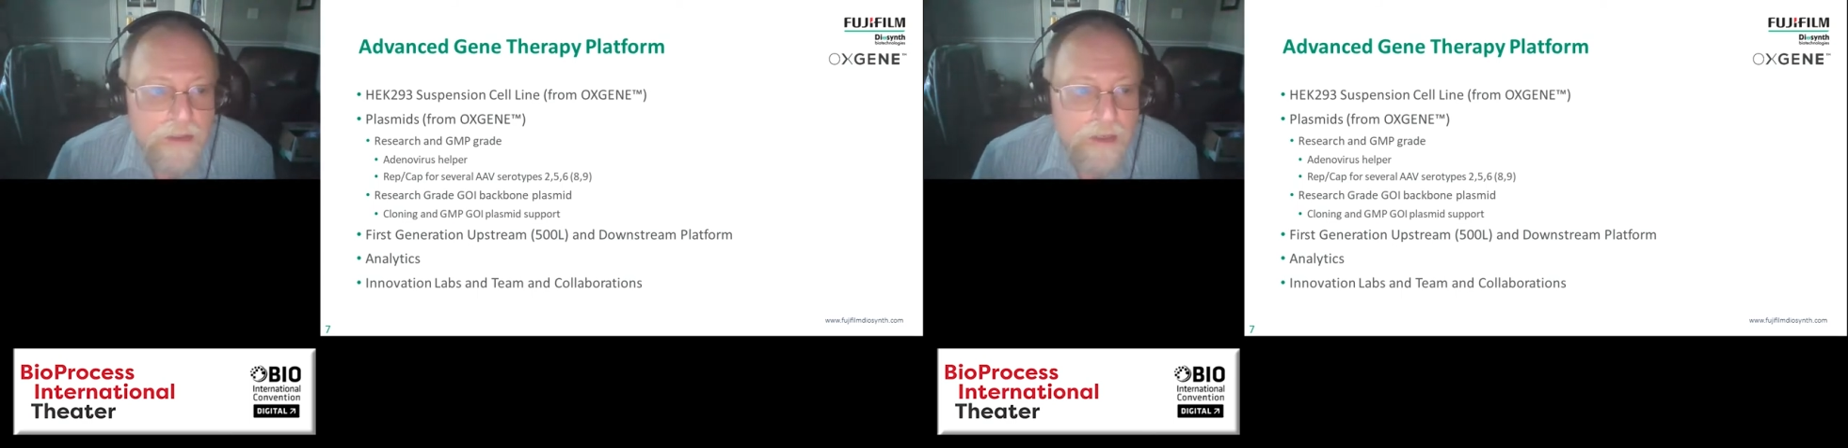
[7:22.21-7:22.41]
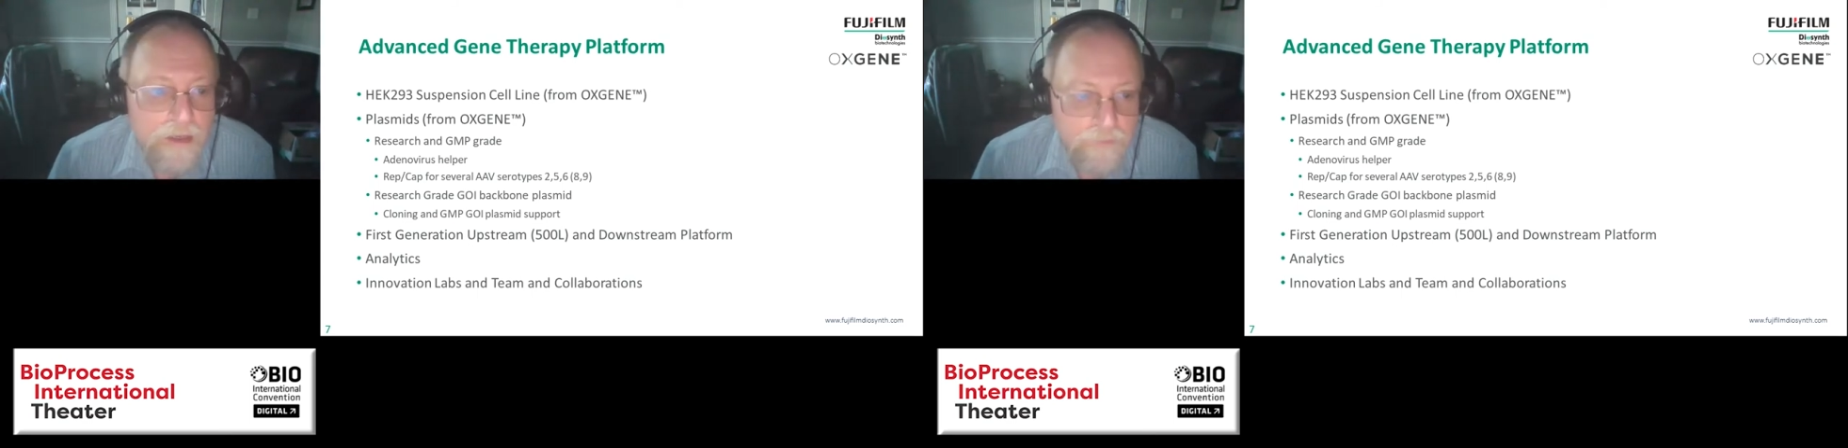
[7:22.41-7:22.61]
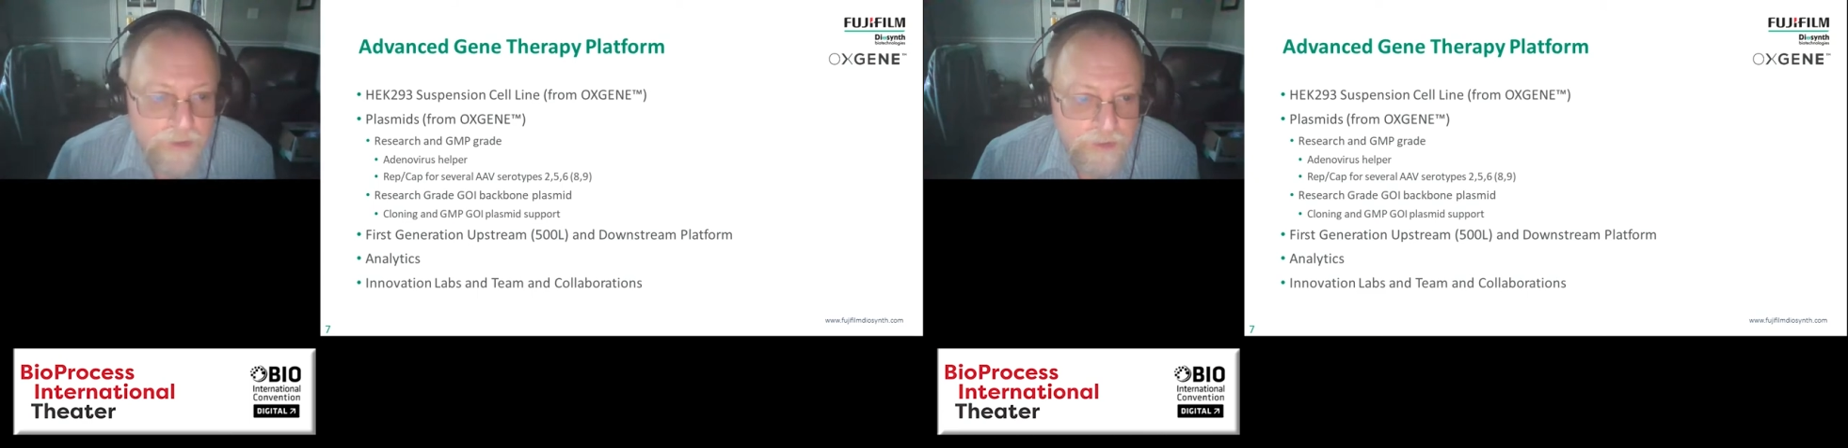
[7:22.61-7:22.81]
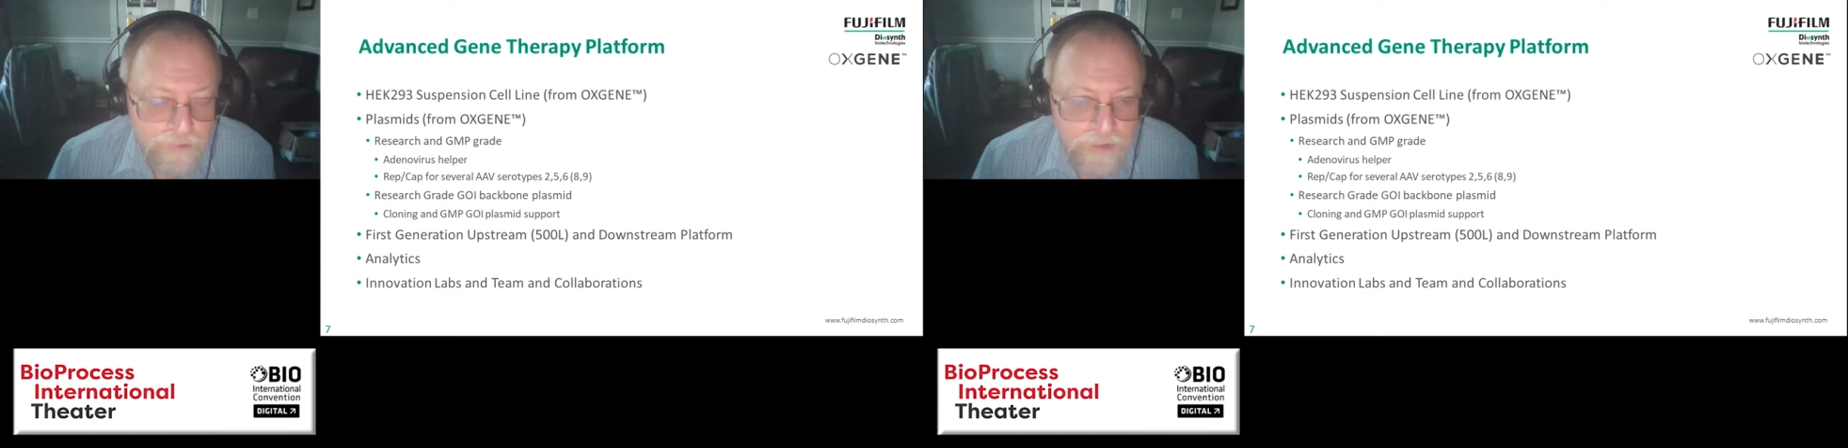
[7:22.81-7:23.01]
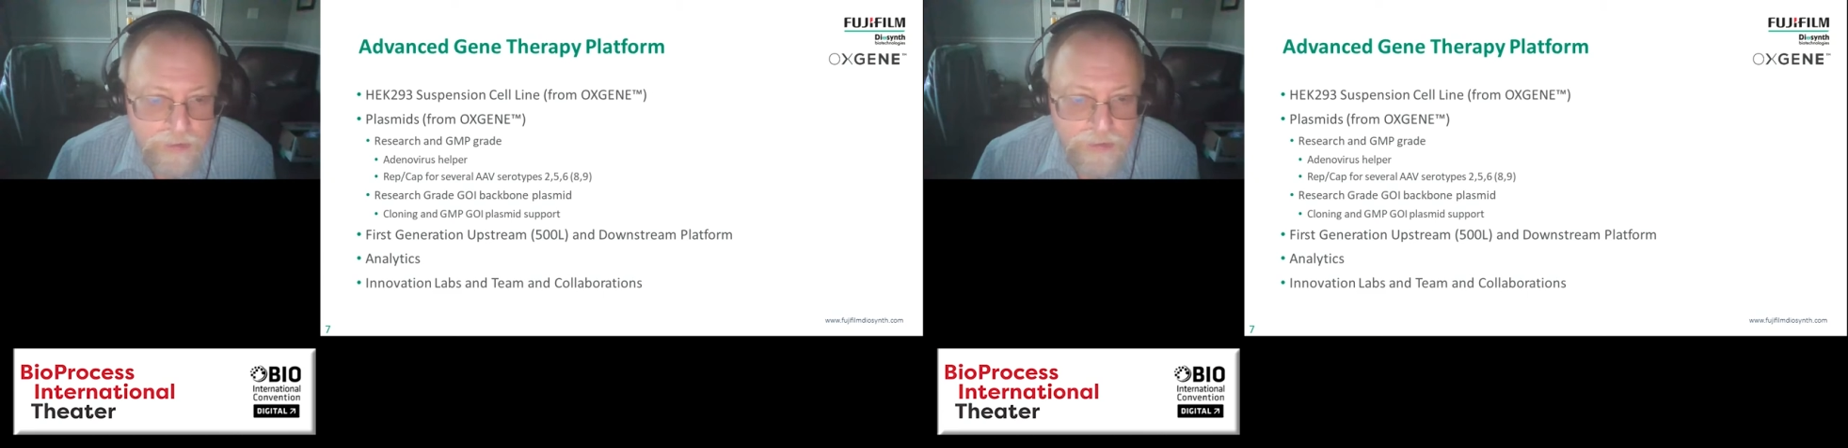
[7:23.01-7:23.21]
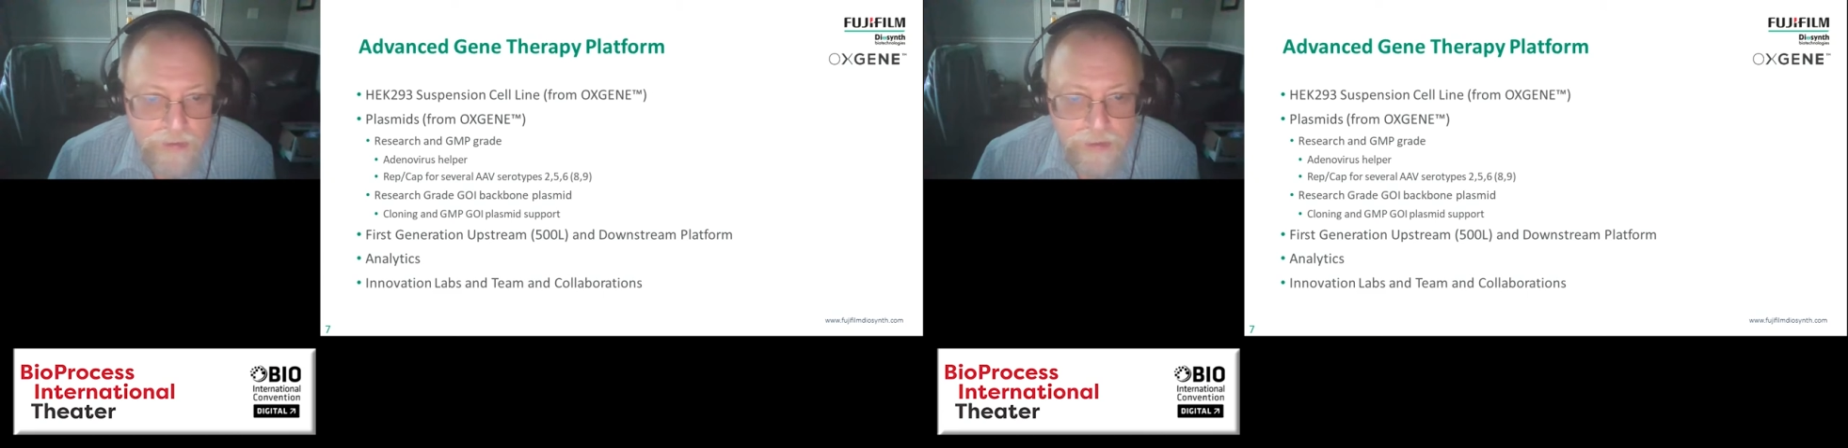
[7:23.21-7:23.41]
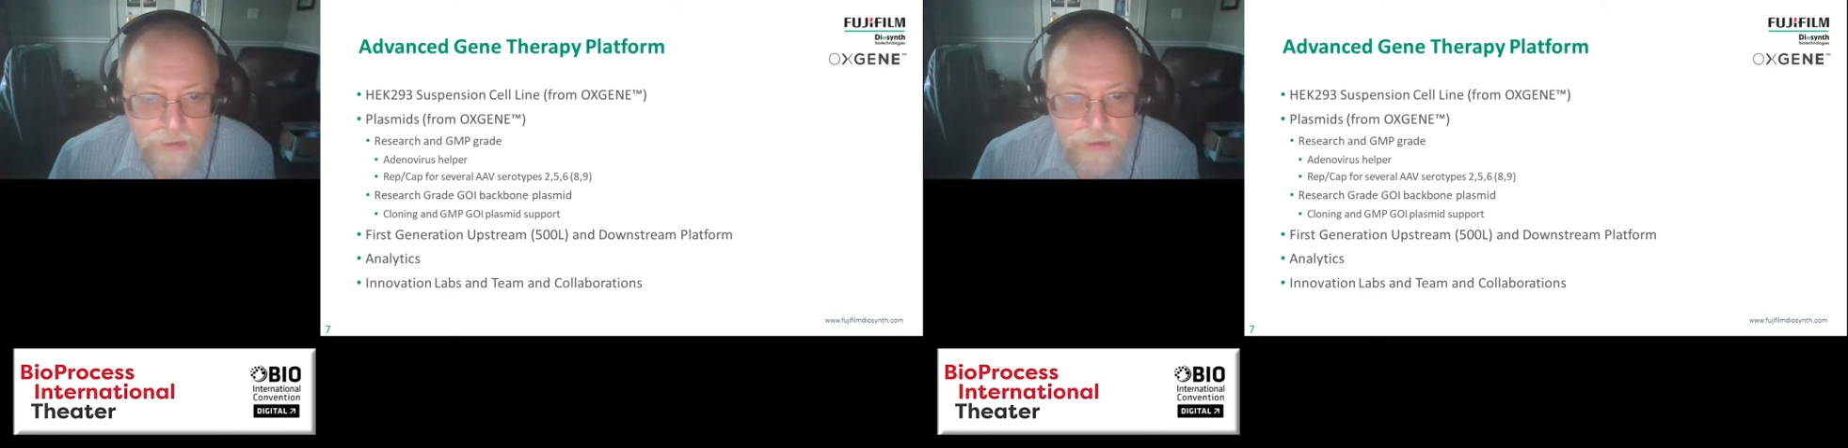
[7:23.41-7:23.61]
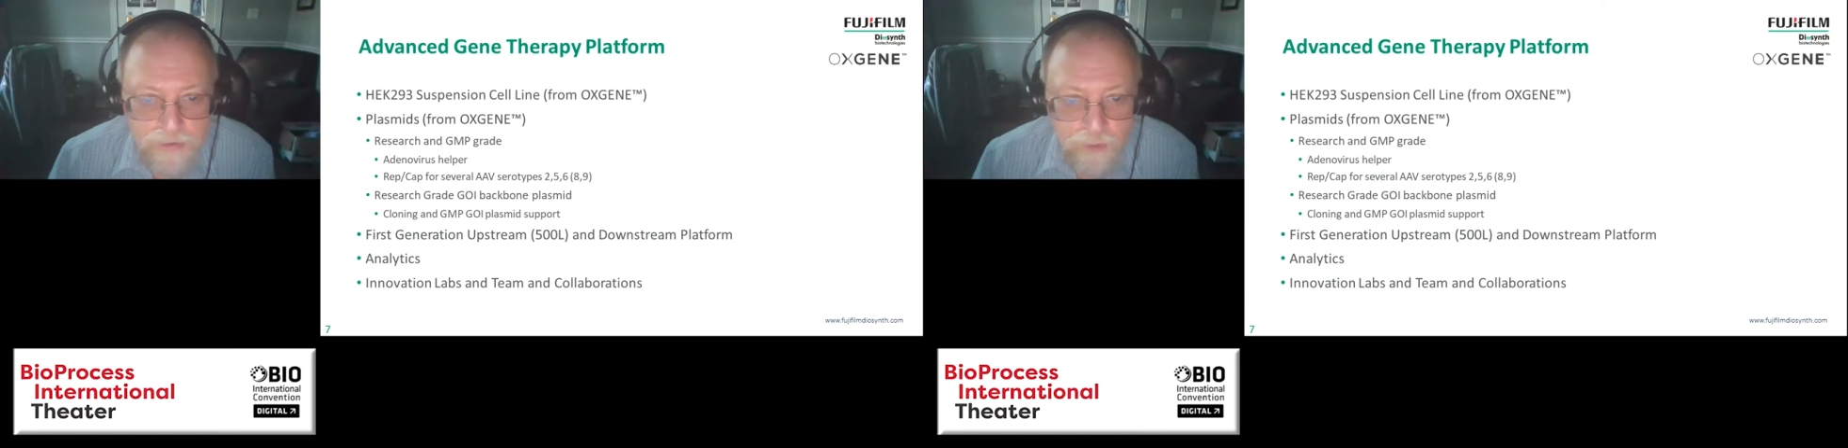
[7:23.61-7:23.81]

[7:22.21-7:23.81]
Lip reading: of material that they need to